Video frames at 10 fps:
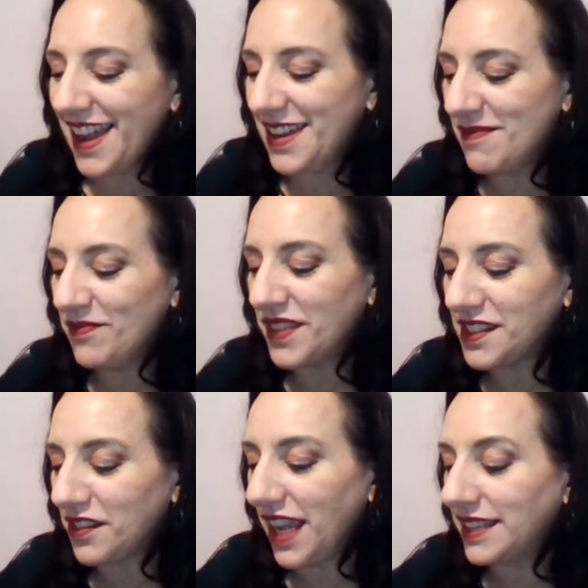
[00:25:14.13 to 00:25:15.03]
um,
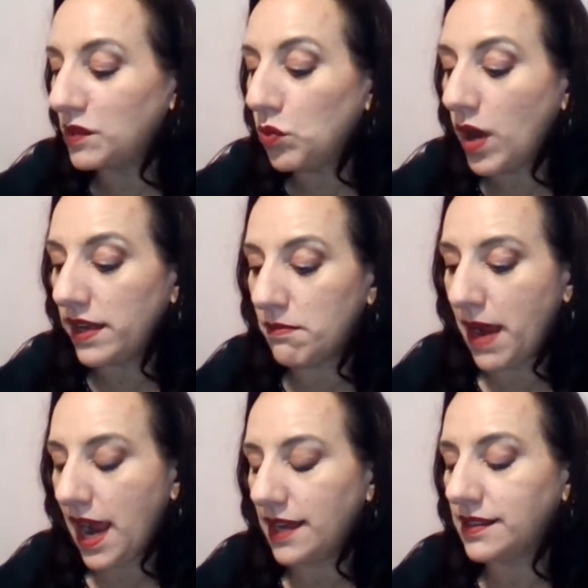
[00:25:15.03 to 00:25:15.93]
so that's one
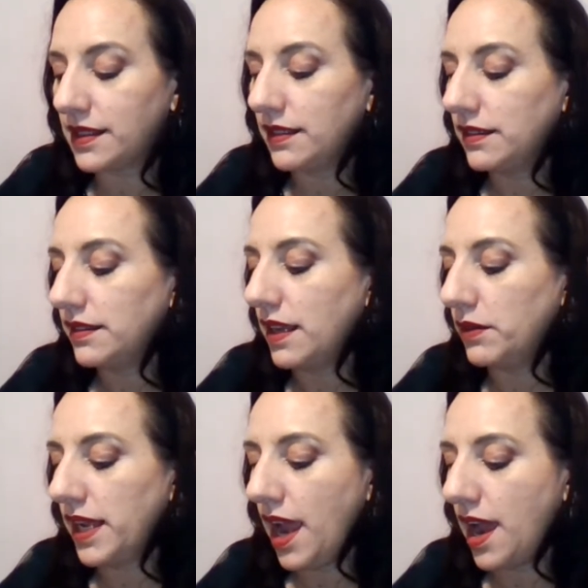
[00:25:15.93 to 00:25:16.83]
mask that
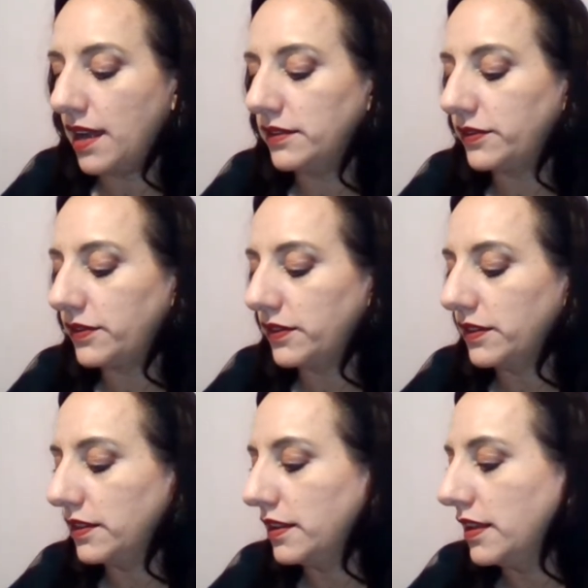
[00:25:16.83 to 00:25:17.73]
we have.
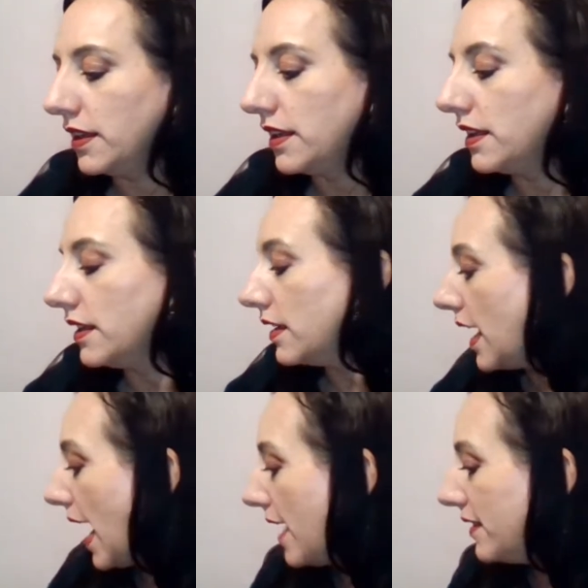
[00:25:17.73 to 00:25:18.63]

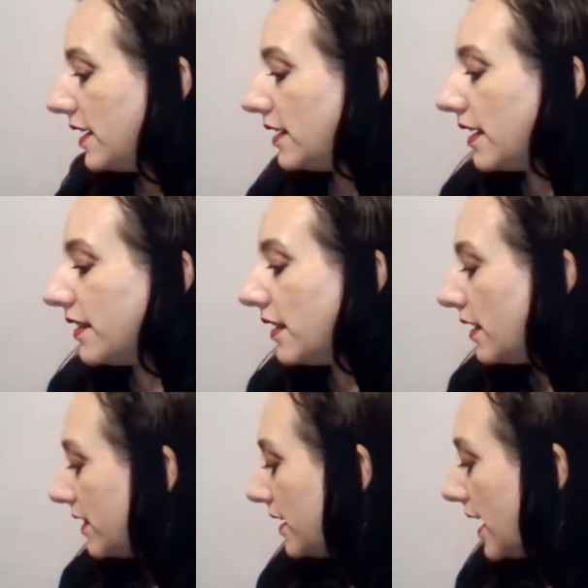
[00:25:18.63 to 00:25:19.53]
And then
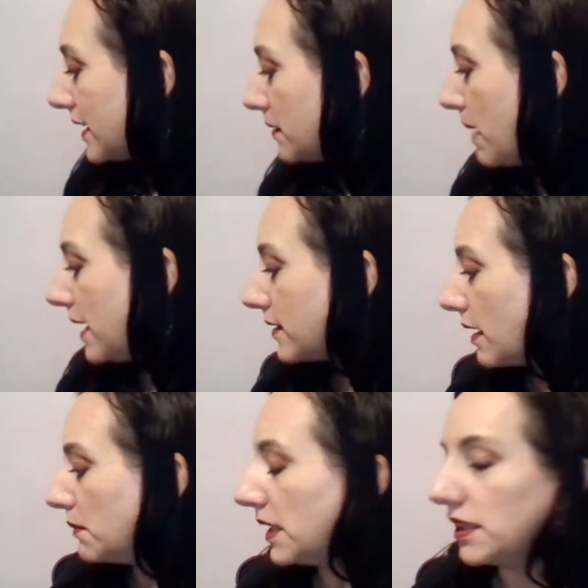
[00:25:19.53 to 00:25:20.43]
the next mask
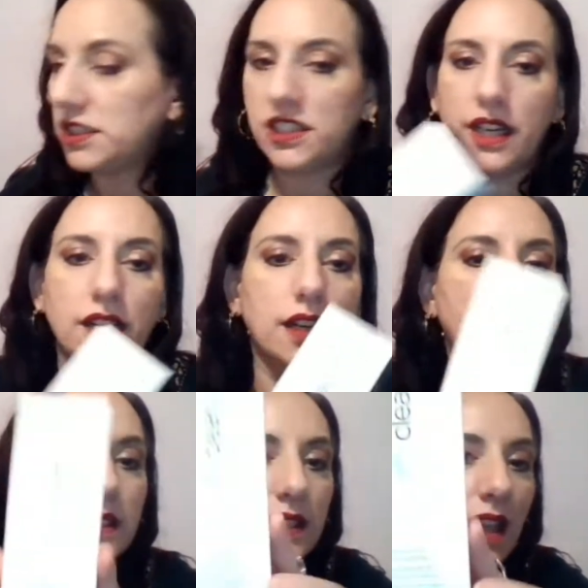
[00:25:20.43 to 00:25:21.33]
I'm going to share
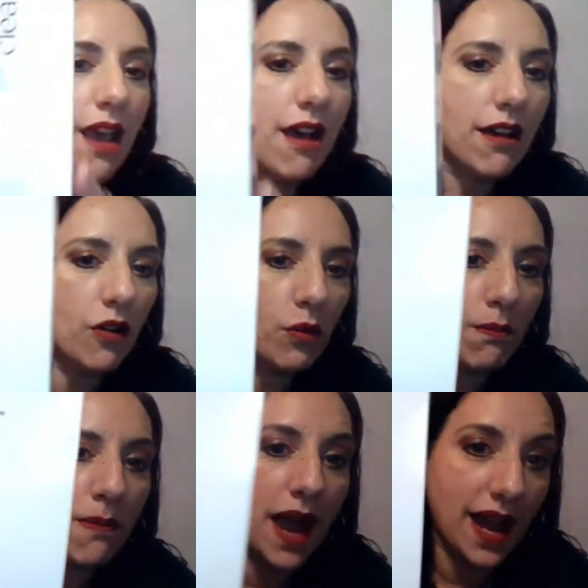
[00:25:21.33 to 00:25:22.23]
is
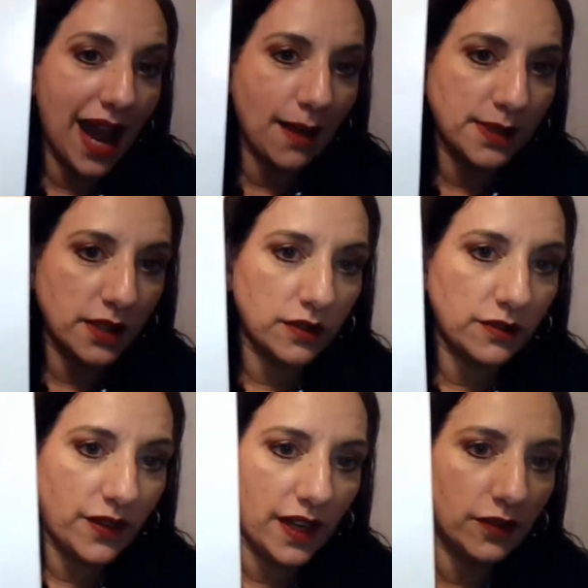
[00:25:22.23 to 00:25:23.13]
my absolute
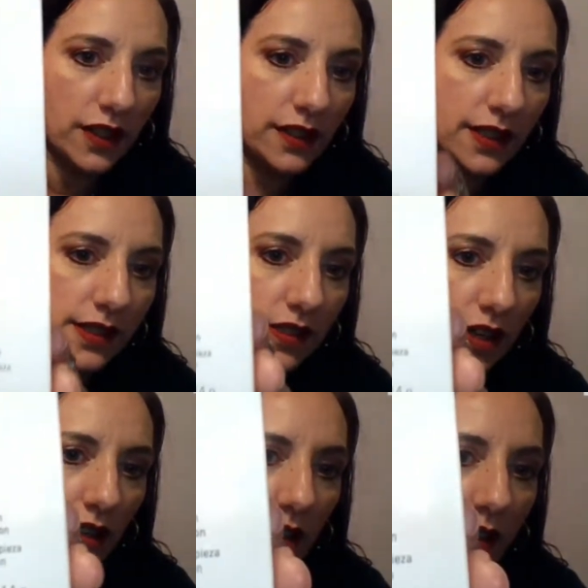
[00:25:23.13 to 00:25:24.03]
favorite. This is
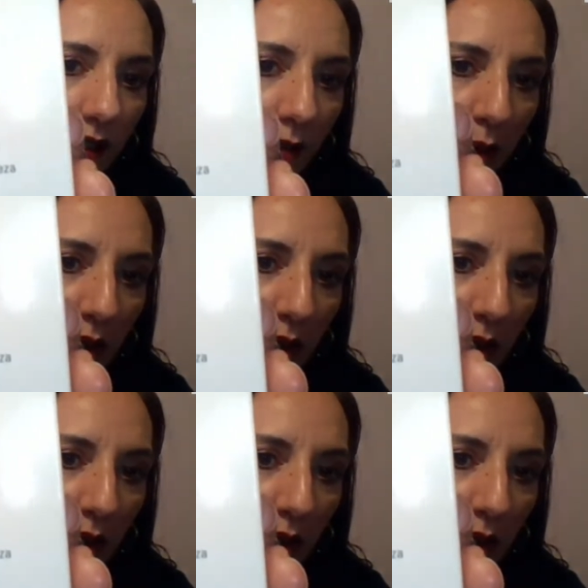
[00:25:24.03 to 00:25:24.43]
our Clear